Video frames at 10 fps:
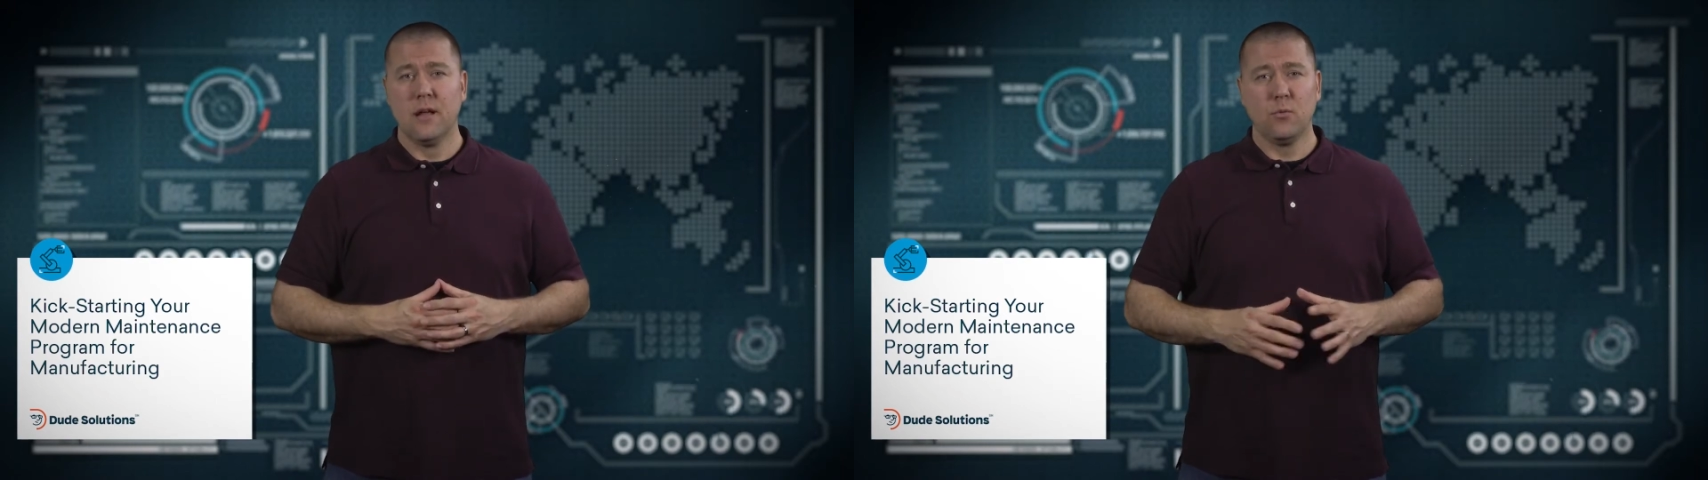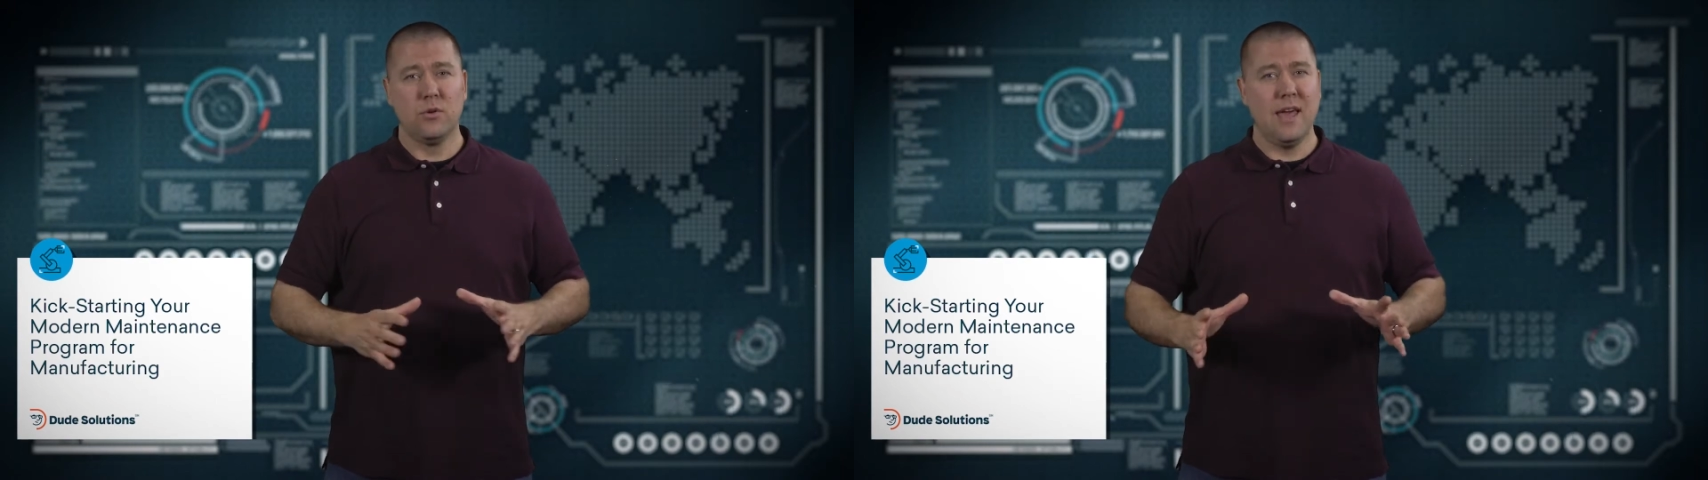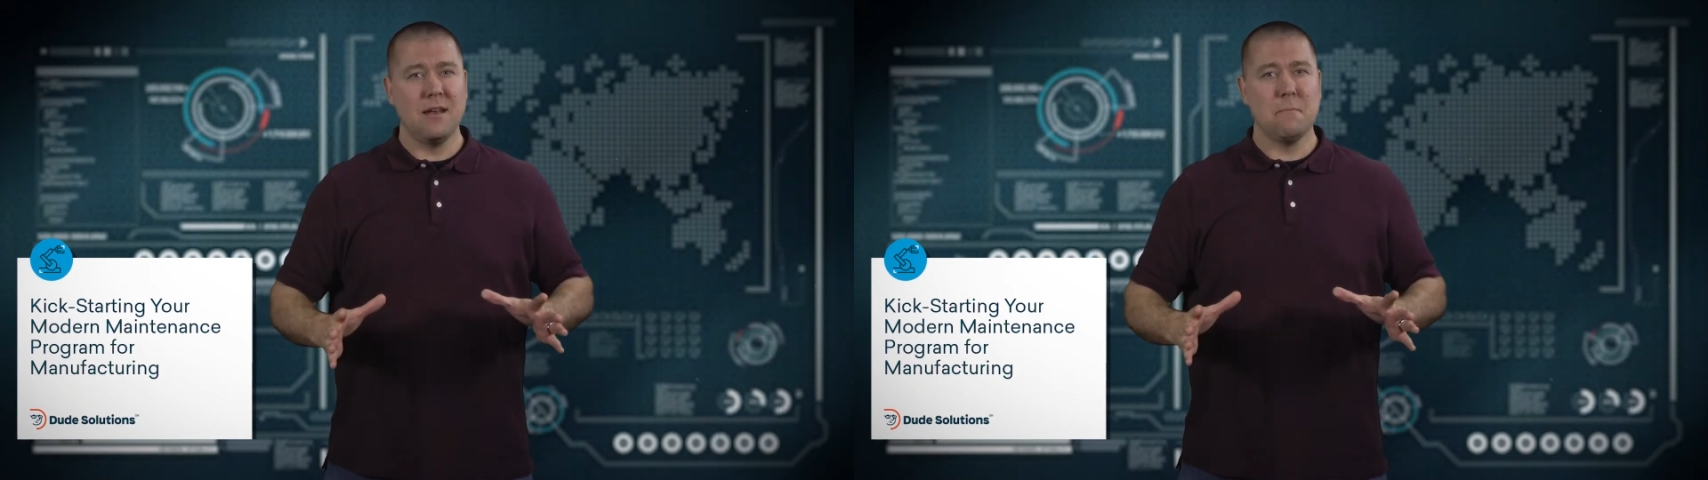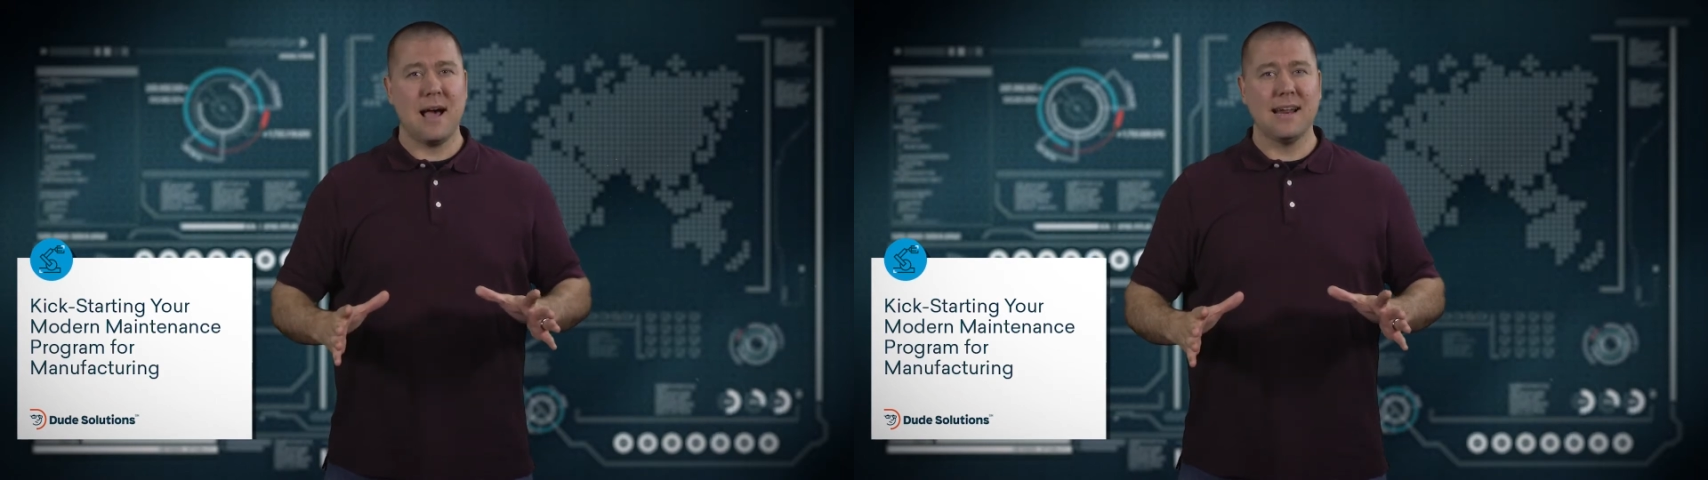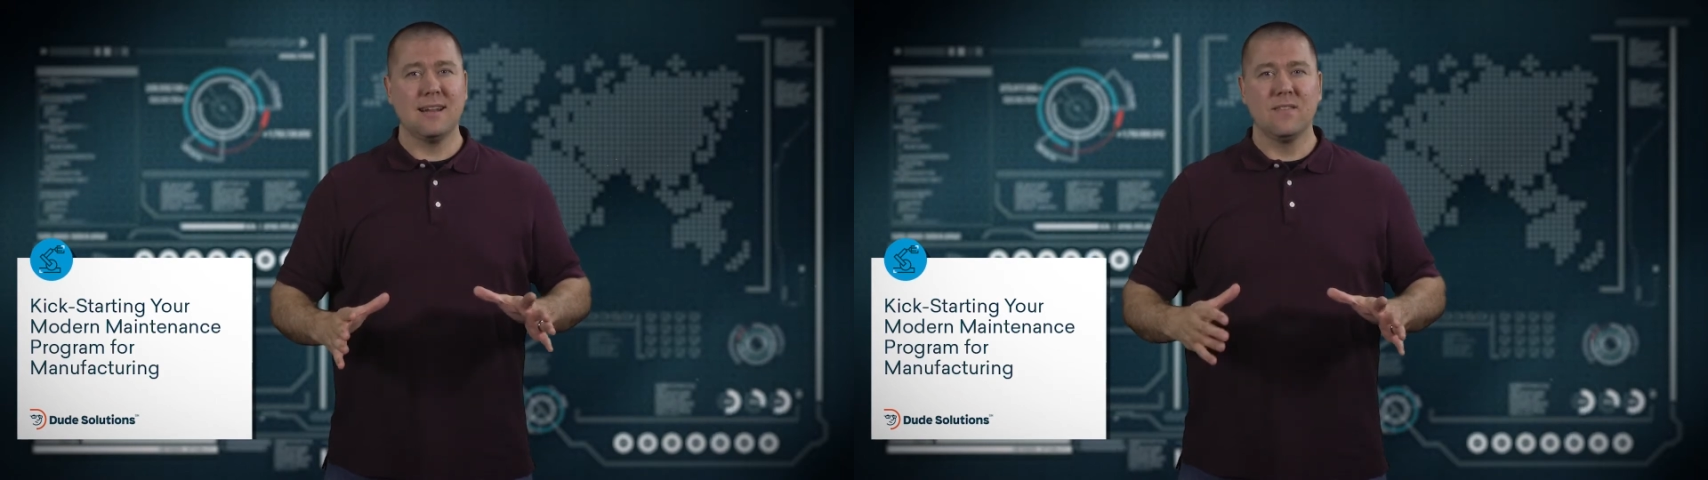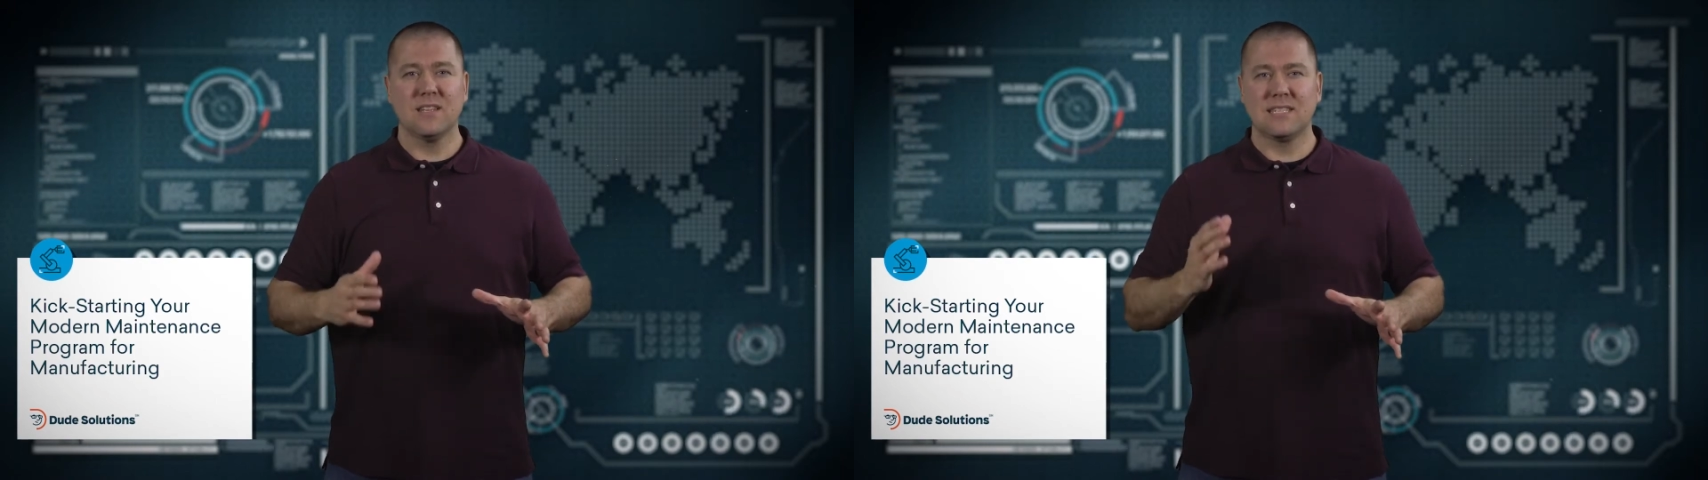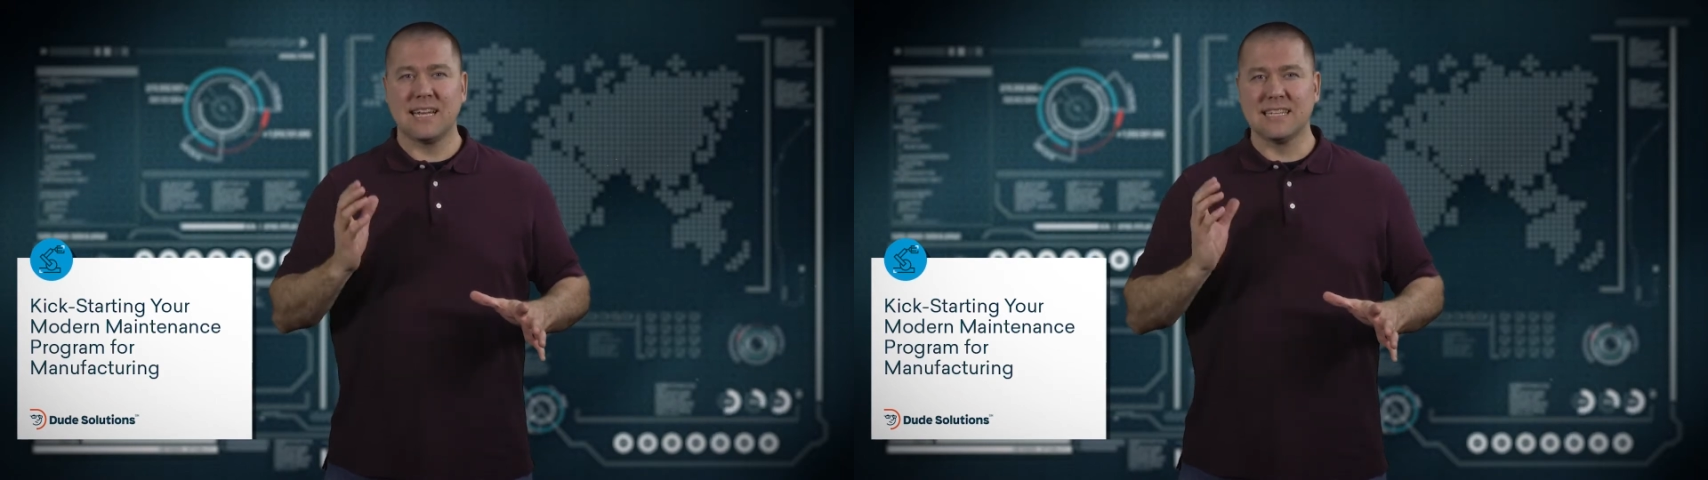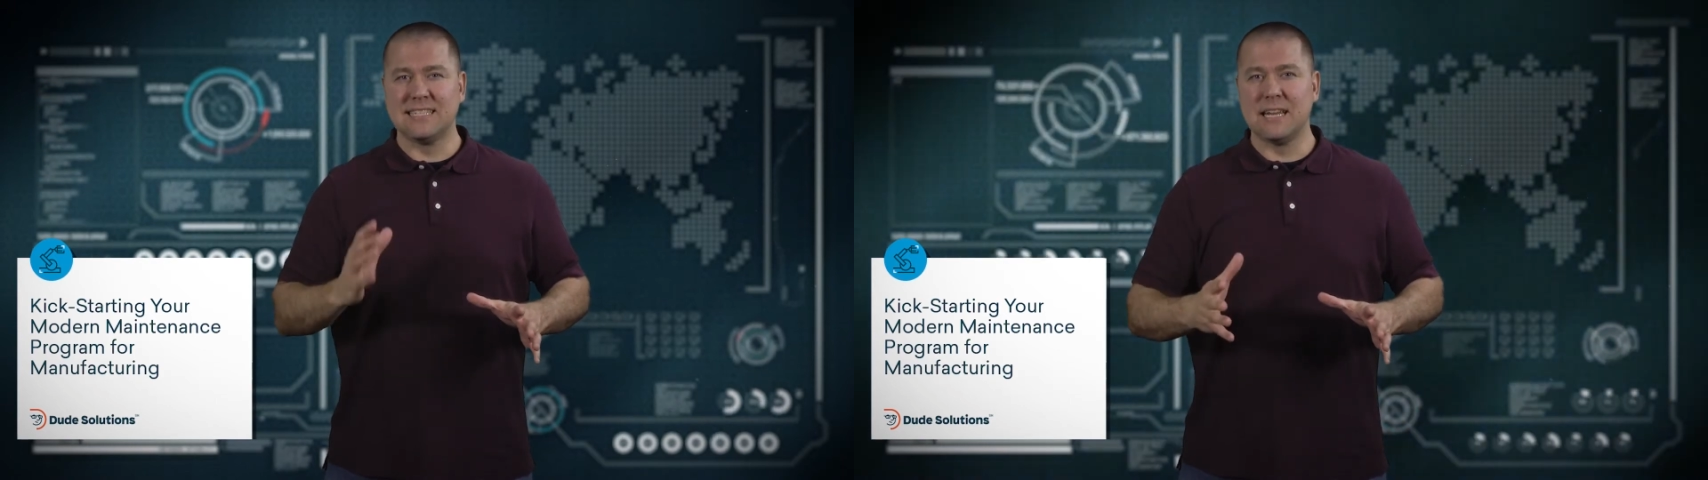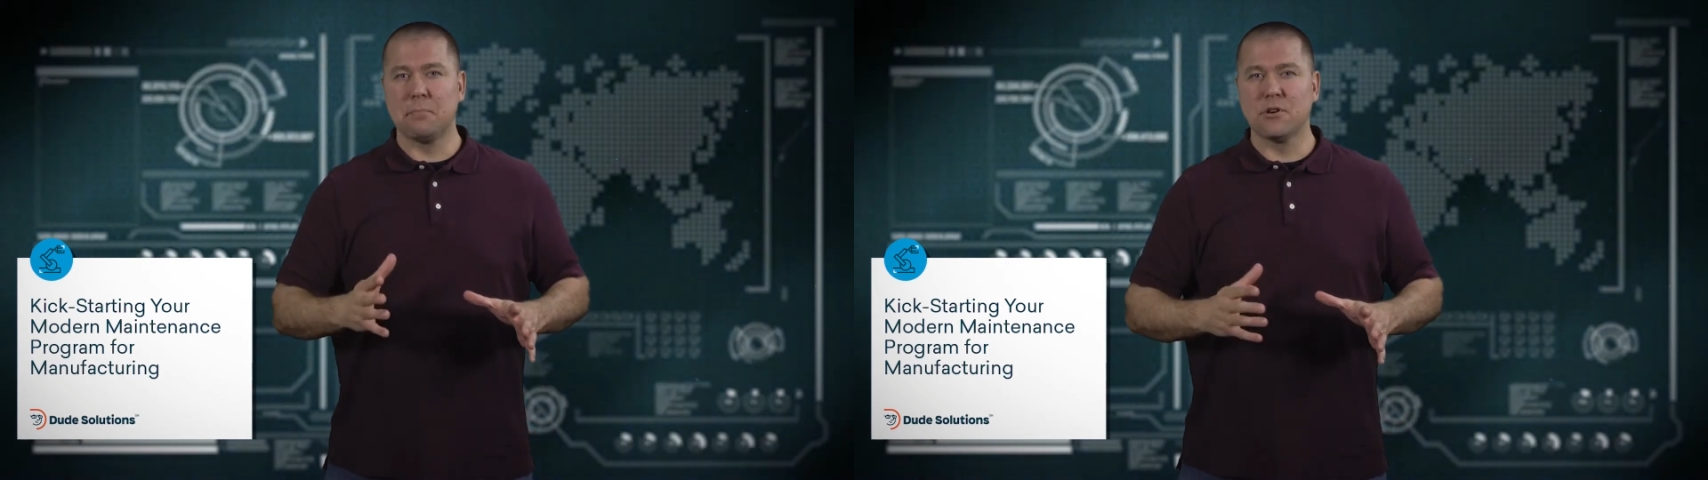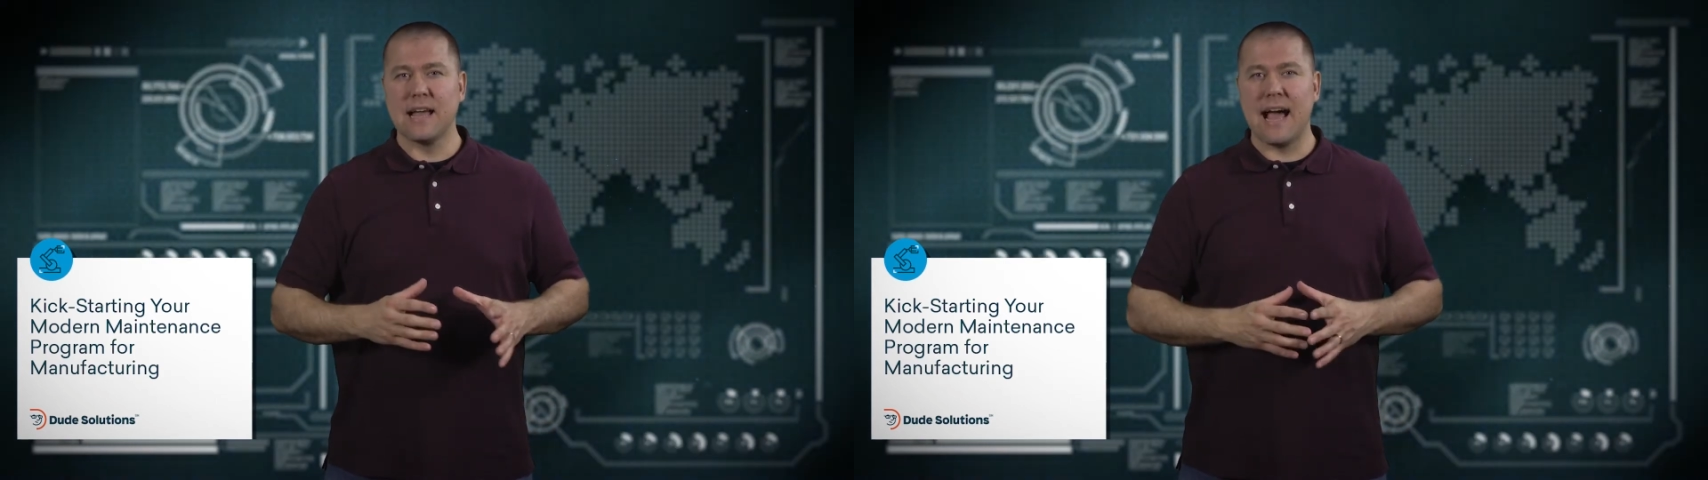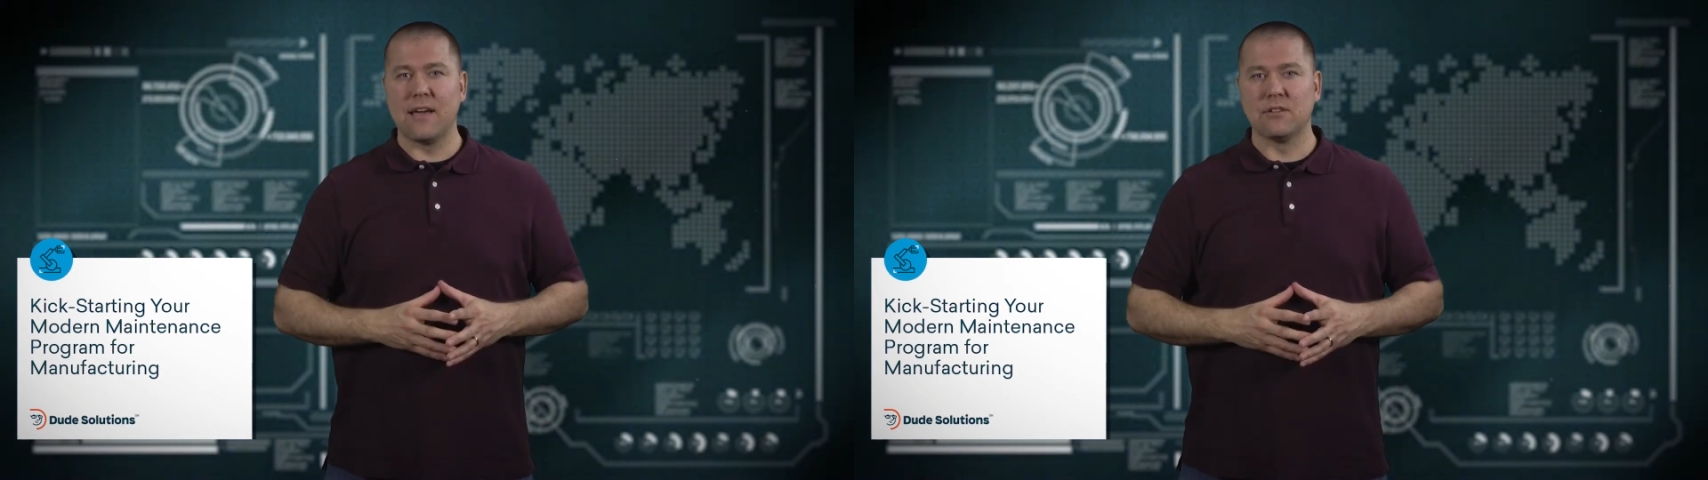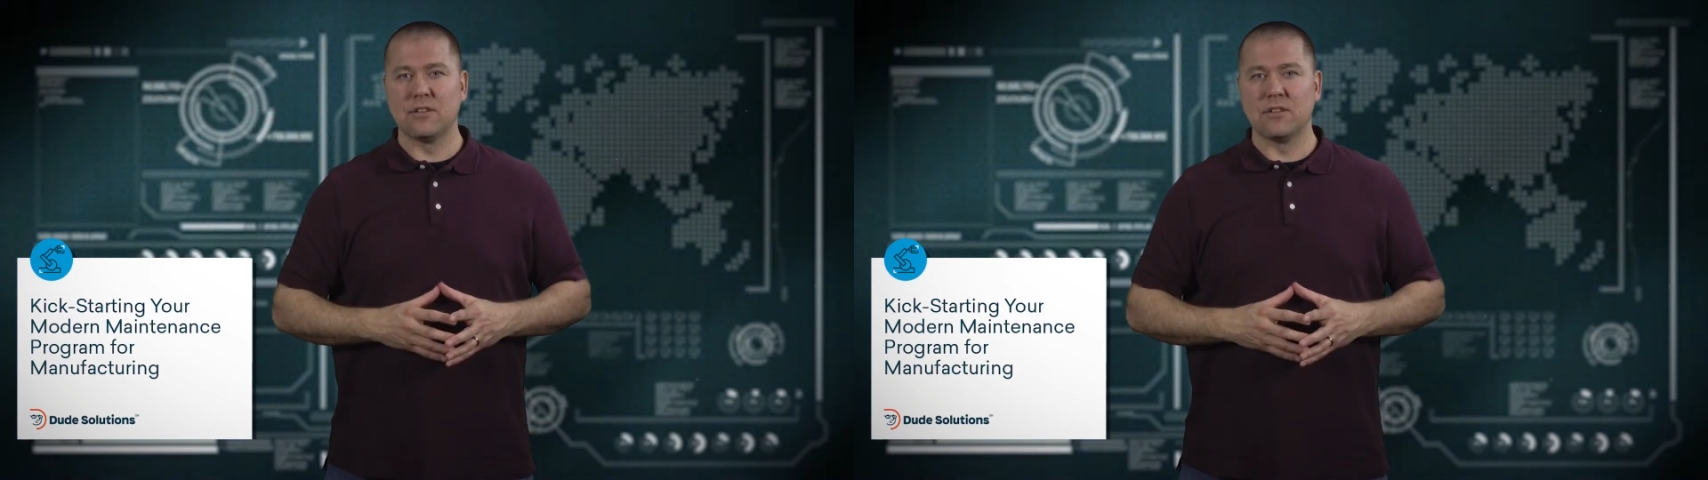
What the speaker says: With that in mind, let's take a deeper dive into